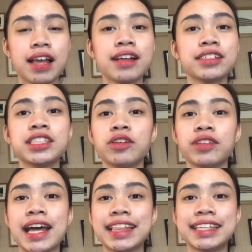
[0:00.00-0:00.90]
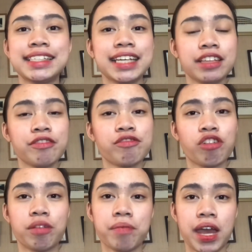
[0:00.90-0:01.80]
So that is it for
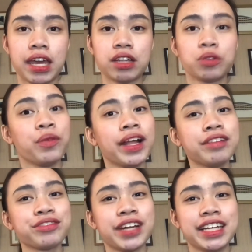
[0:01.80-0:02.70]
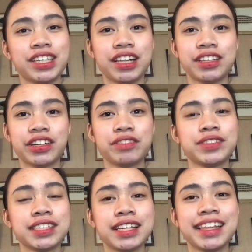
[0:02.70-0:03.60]
my 12 cranial nerves.
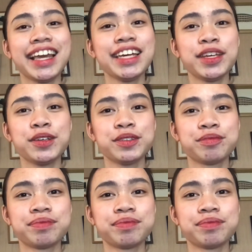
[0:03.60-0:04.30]
Thank you.